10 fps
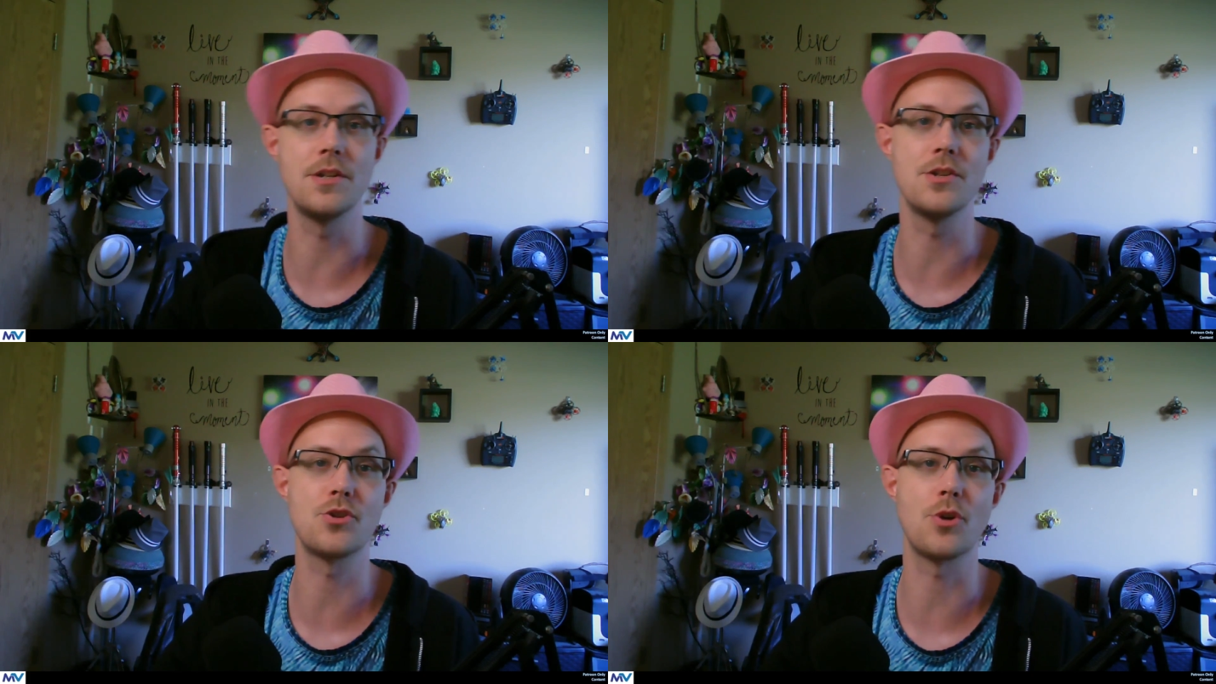
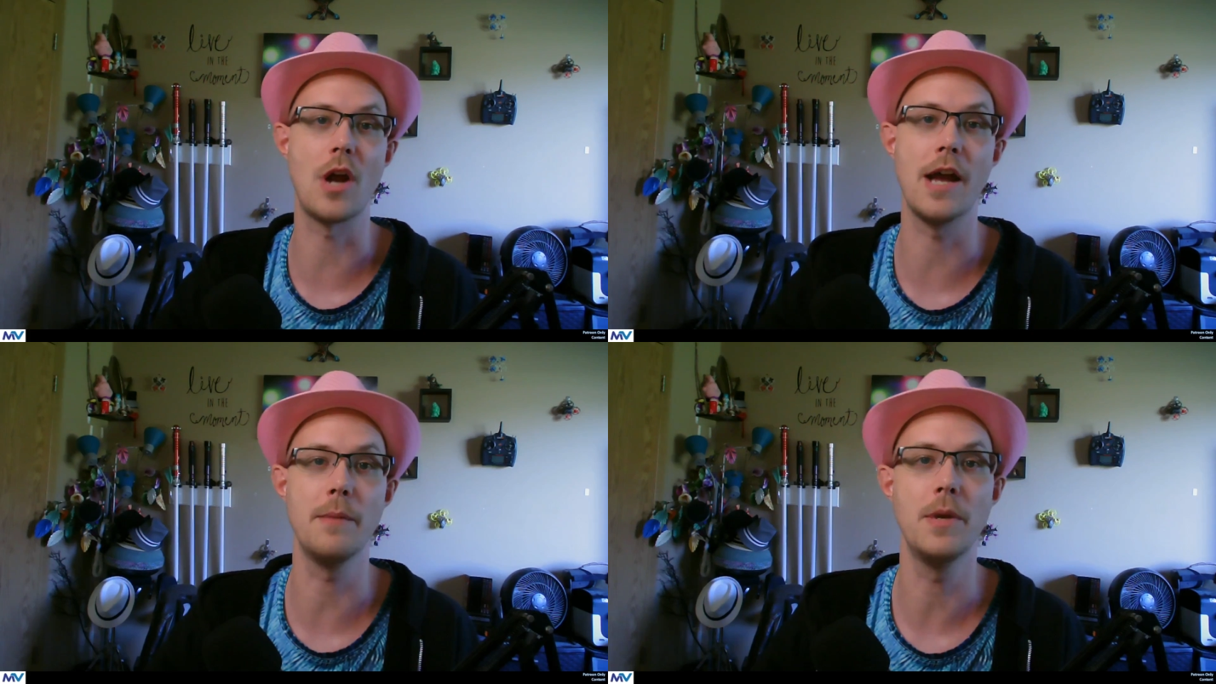
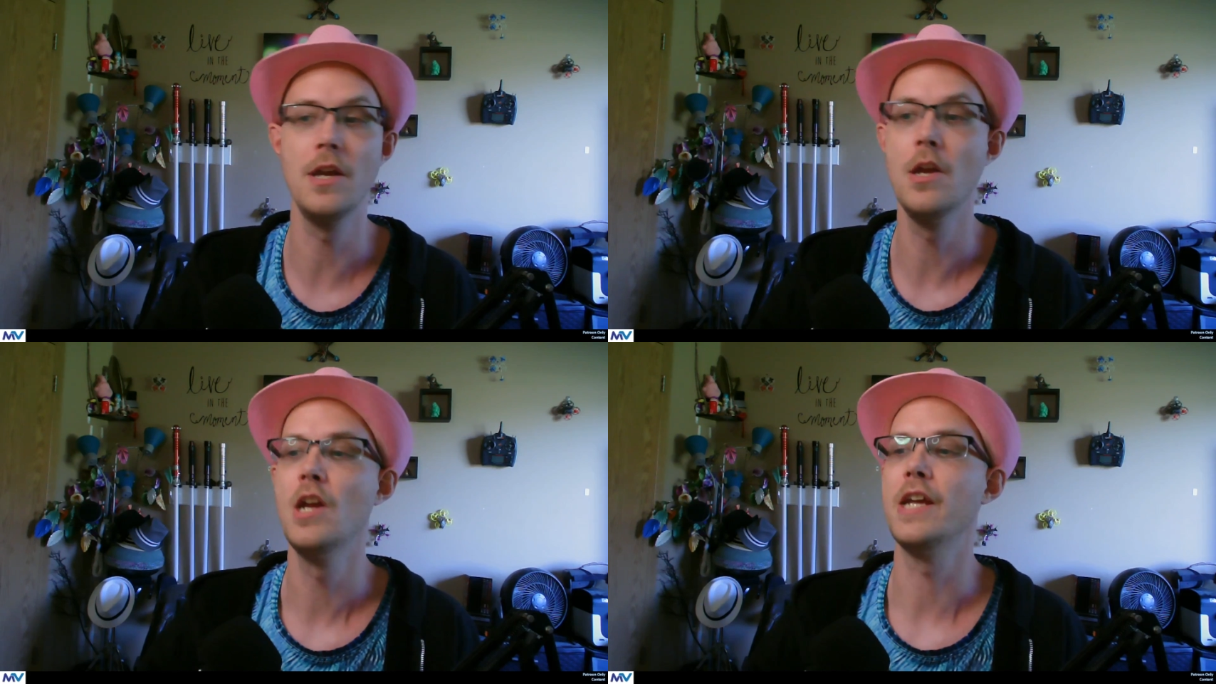describe
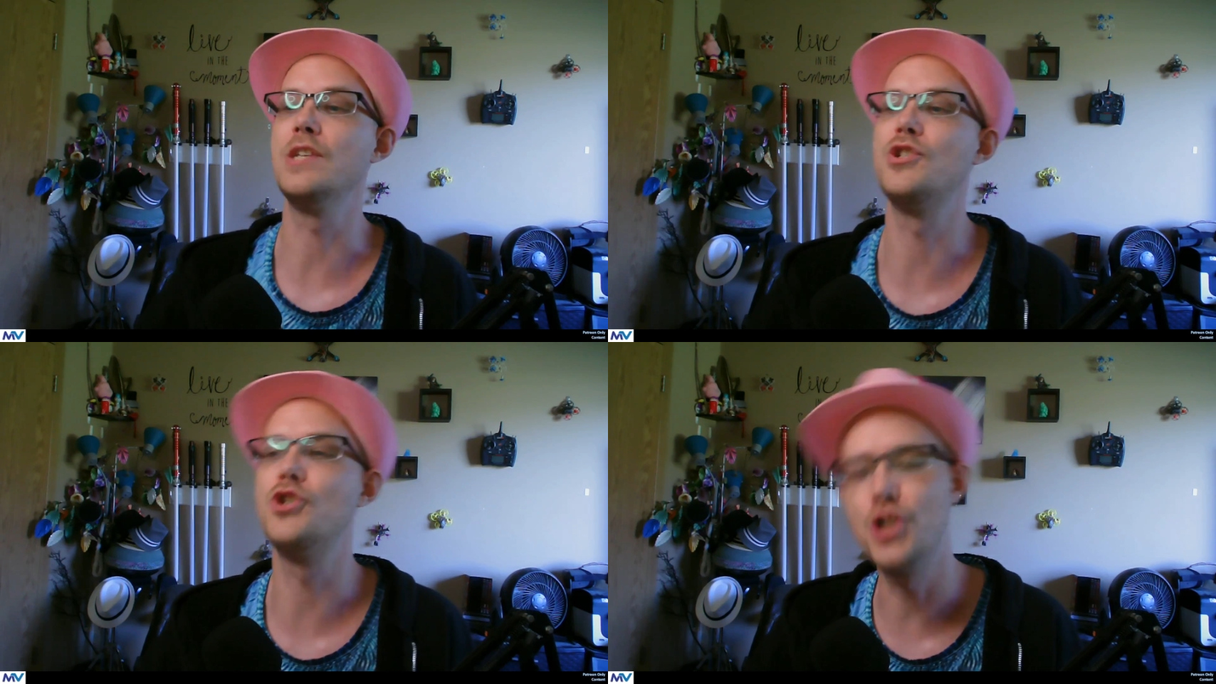
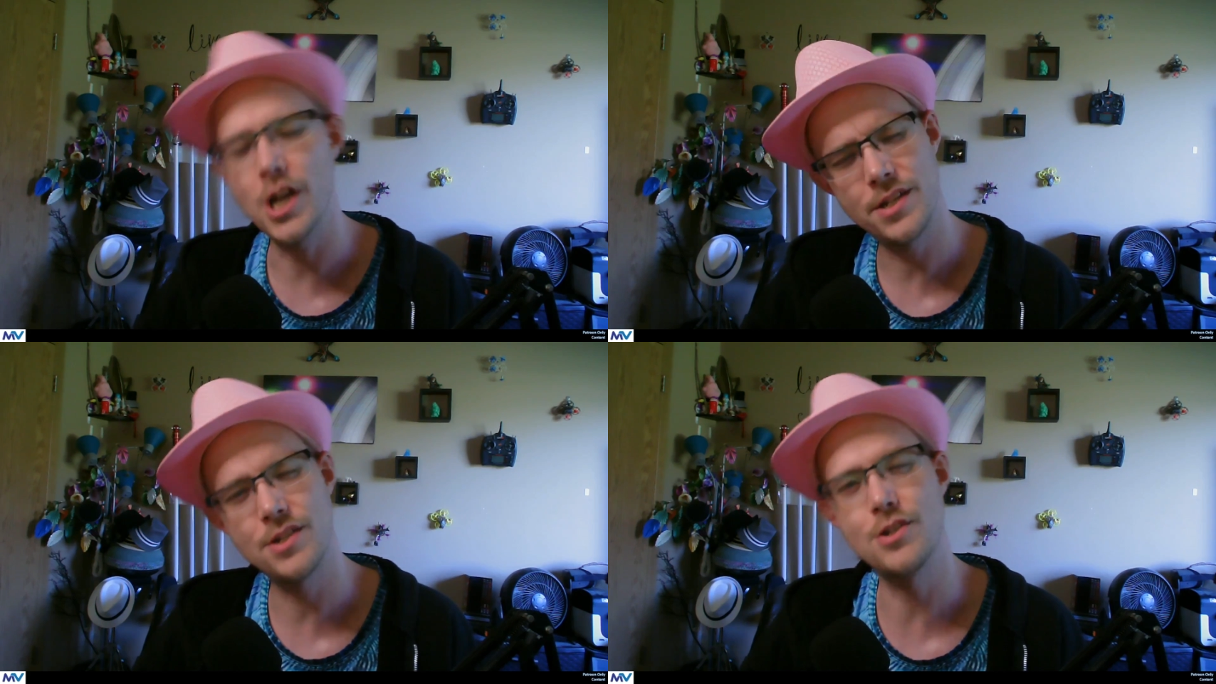is
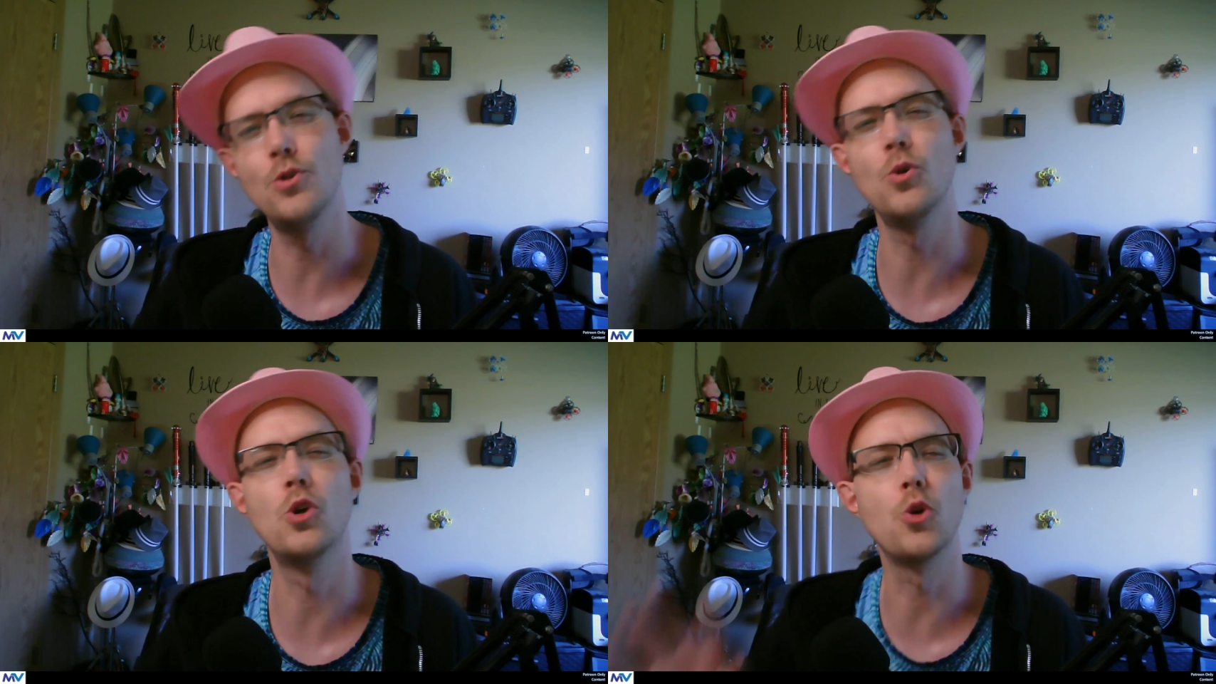just
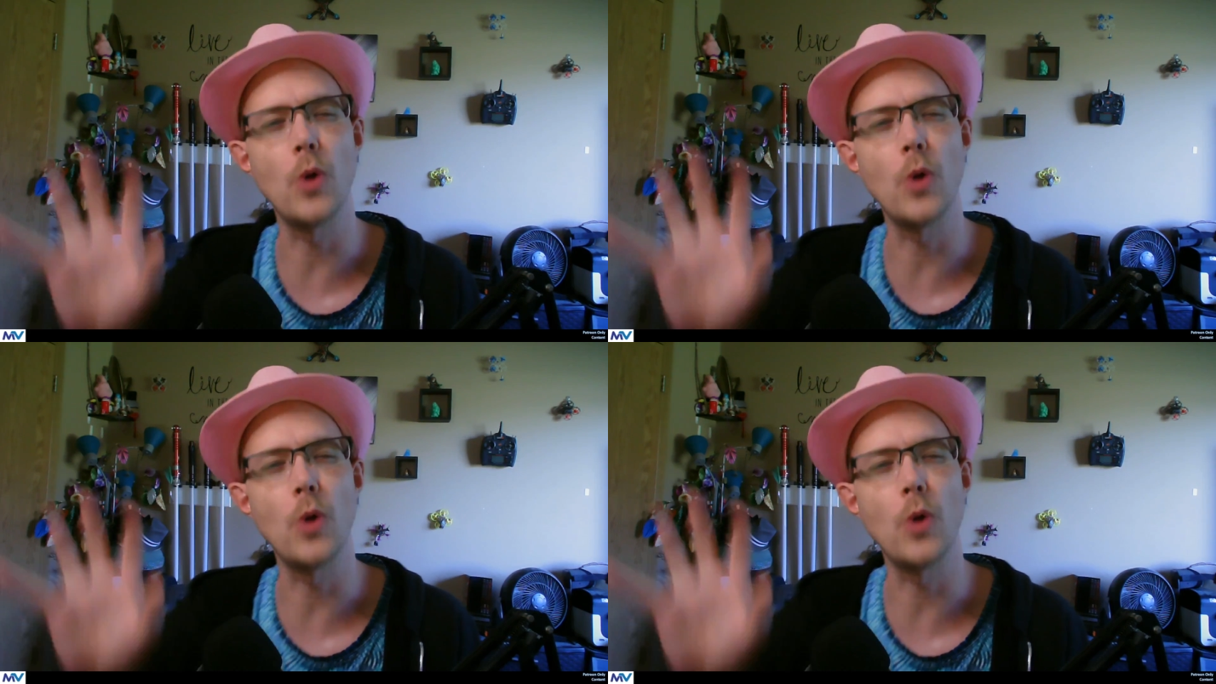to